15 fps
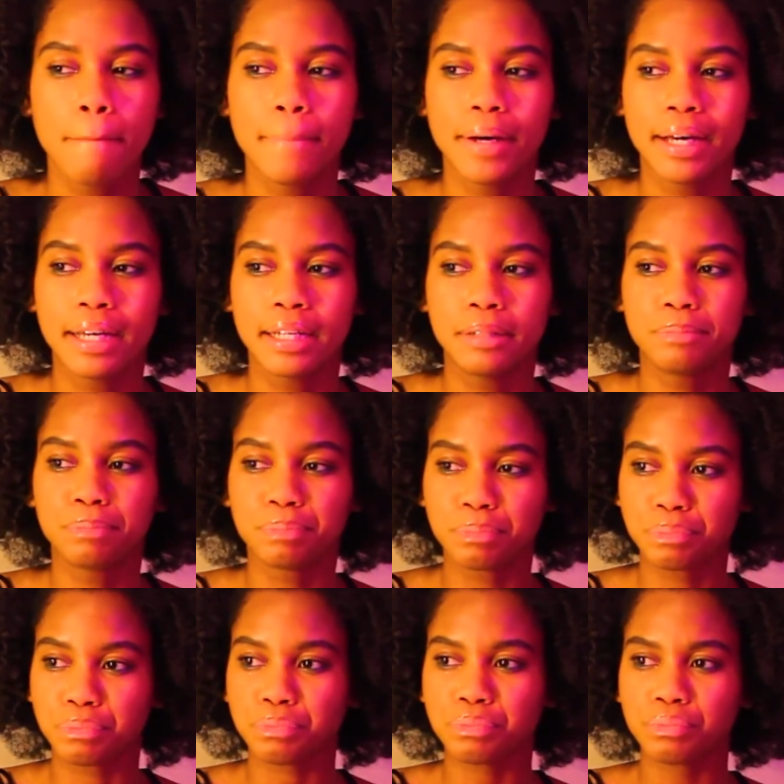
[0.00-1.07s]
But
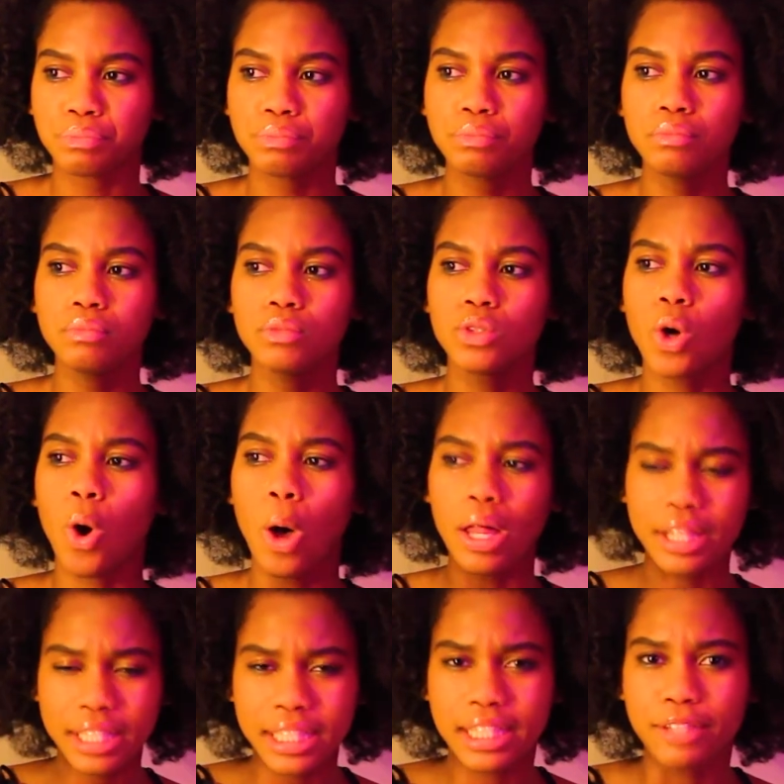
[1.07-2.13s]

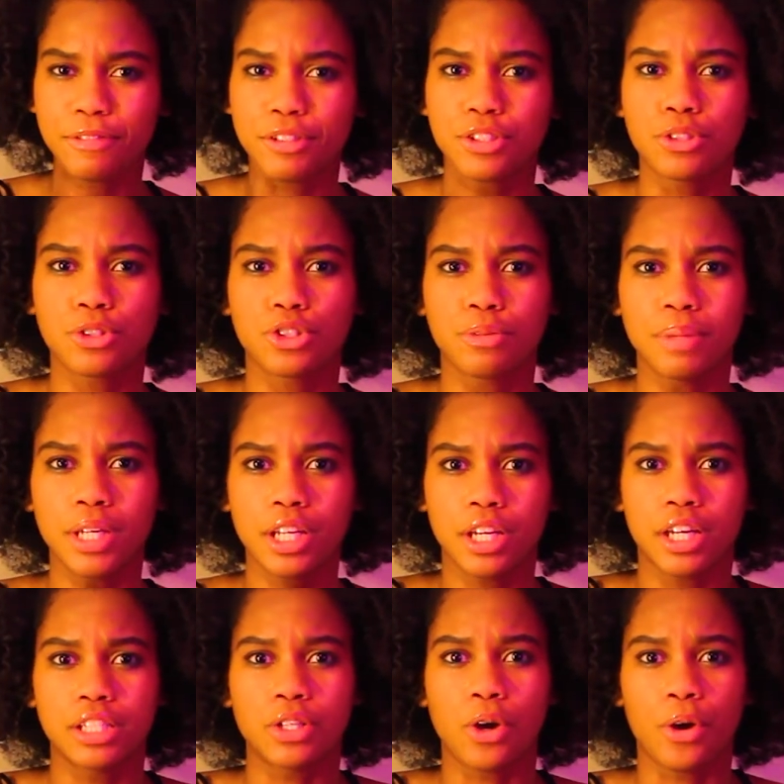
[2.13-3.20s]
all these different social
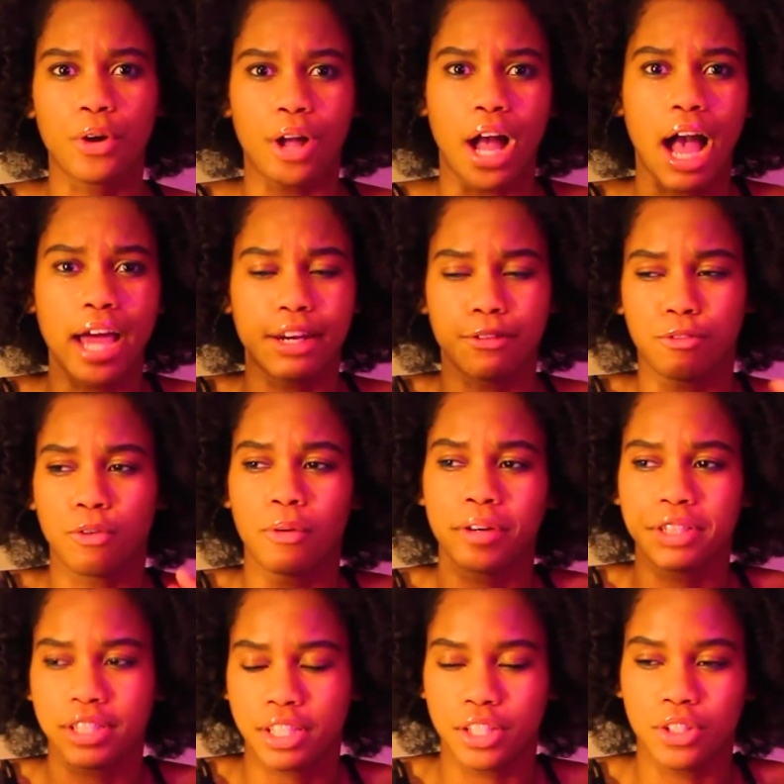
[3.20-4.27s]
medias are kind of
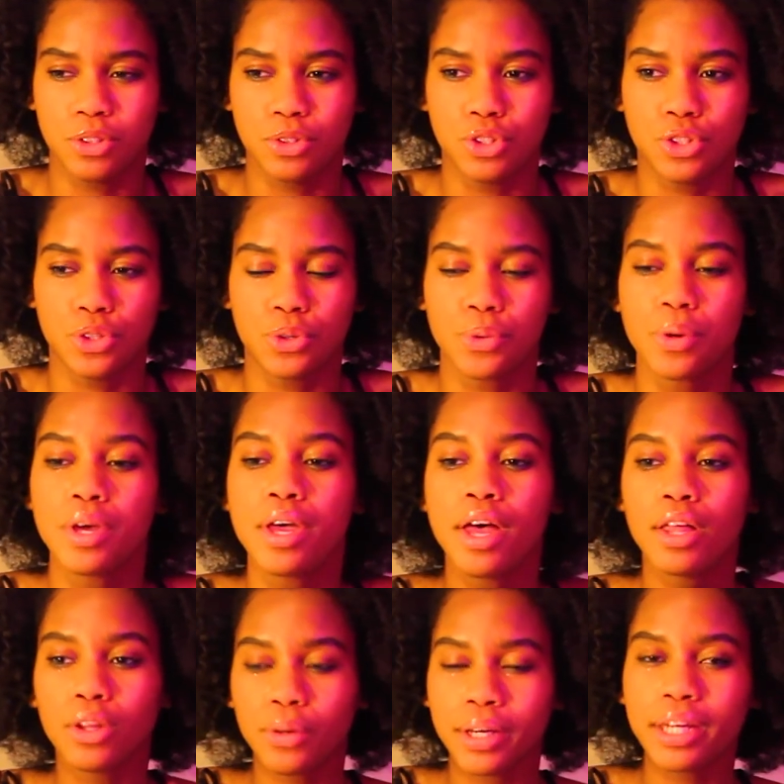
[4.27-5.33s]
forcing you to
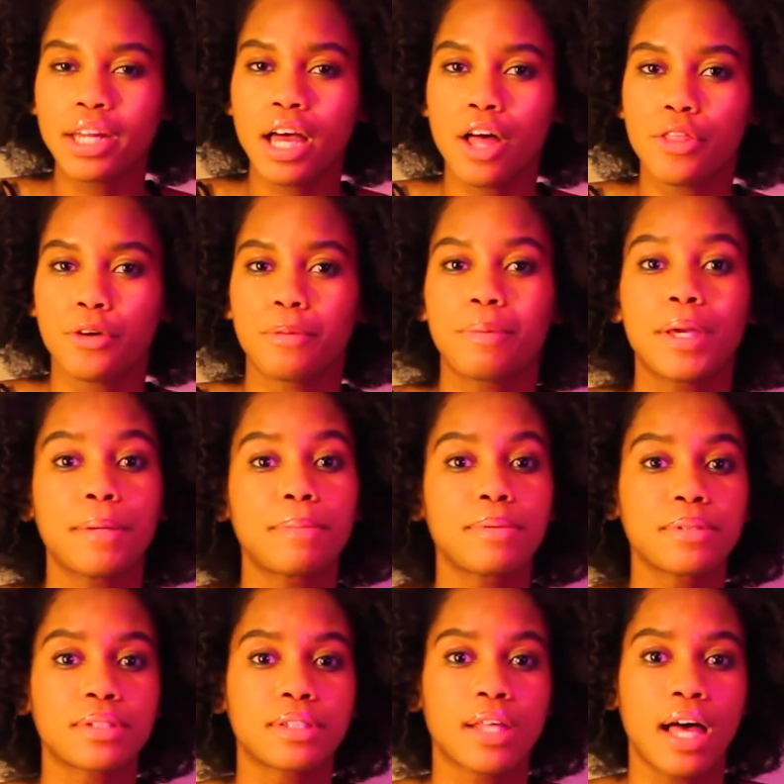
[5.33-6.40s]
look at other
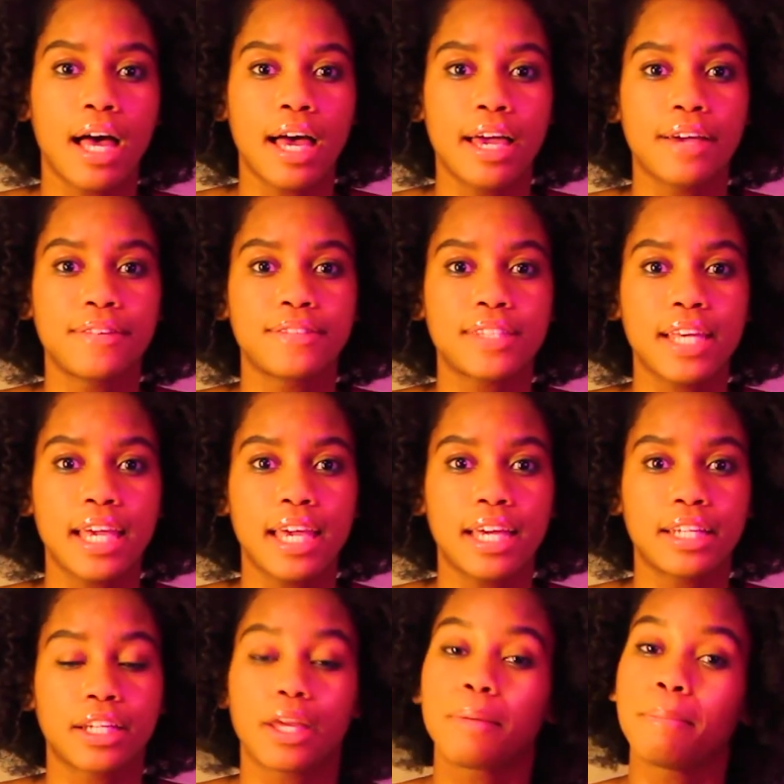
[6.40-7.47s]
people's lives
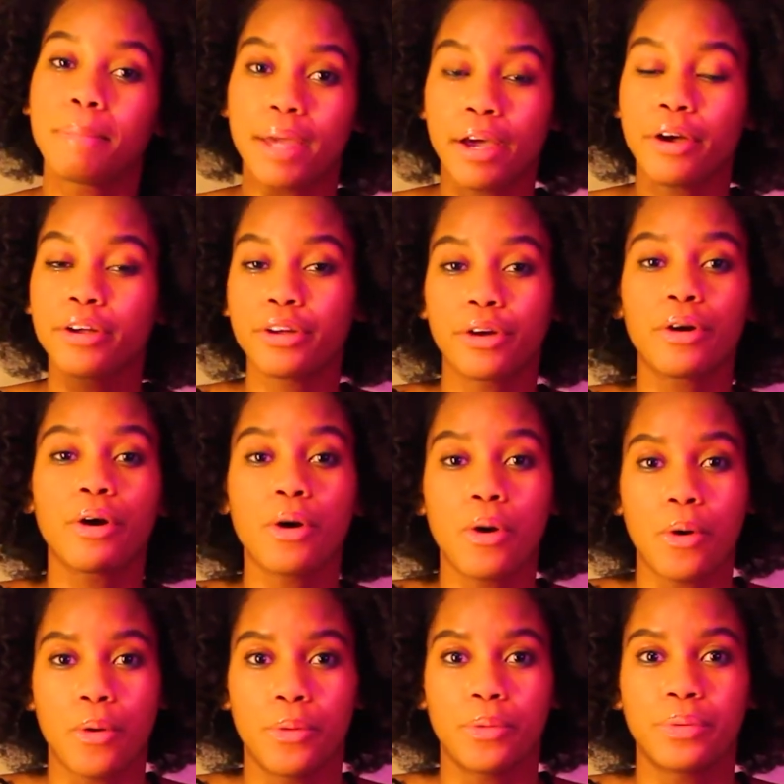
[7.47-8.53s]
and compare your
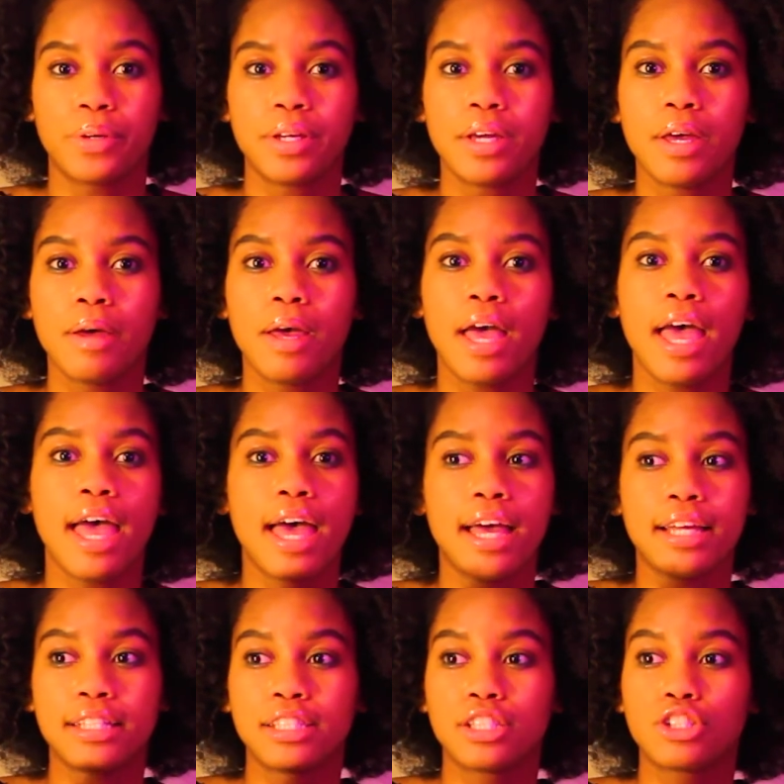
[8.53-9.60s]
own
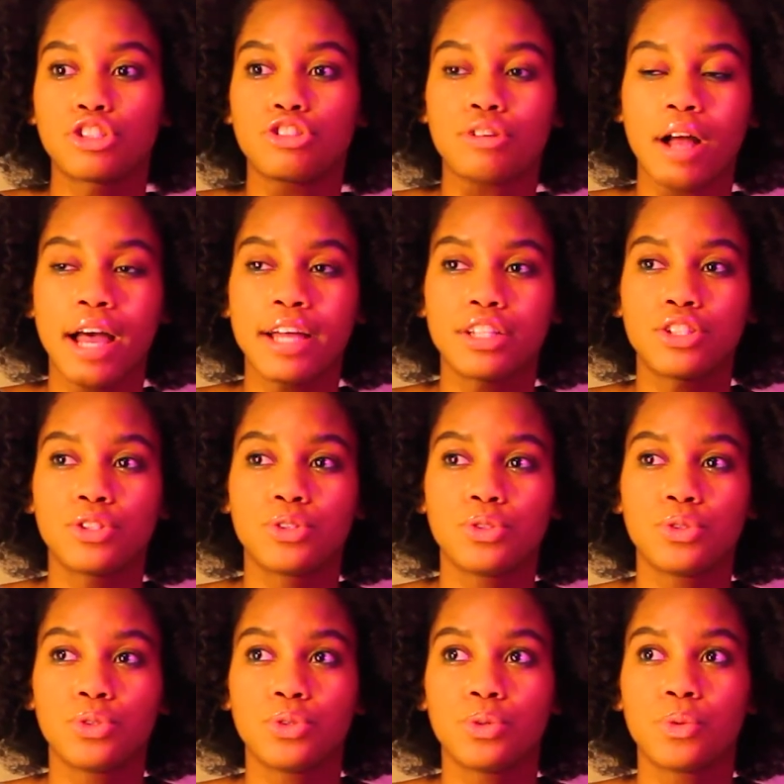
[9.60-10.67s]
and try
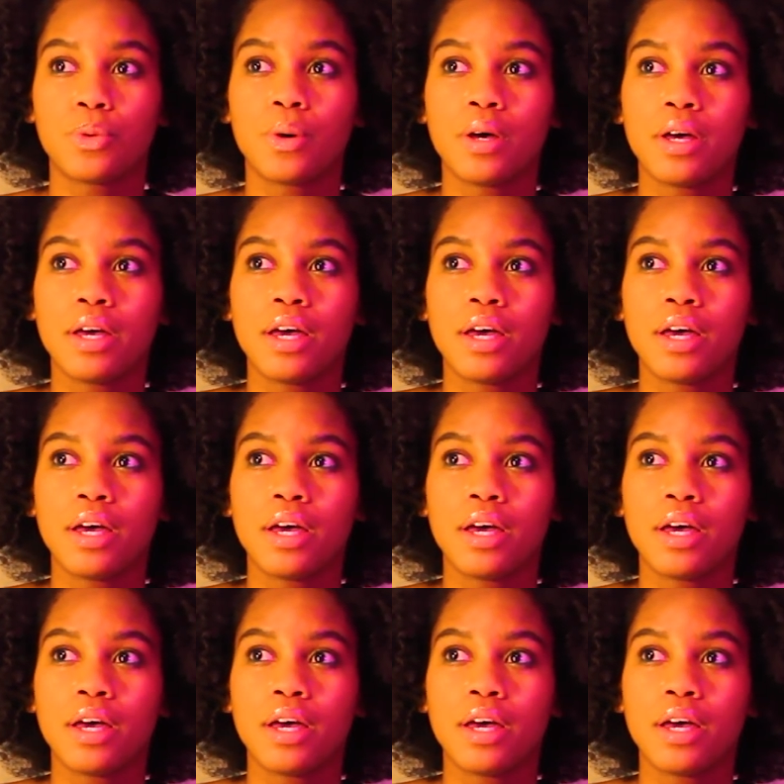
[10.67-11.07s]
to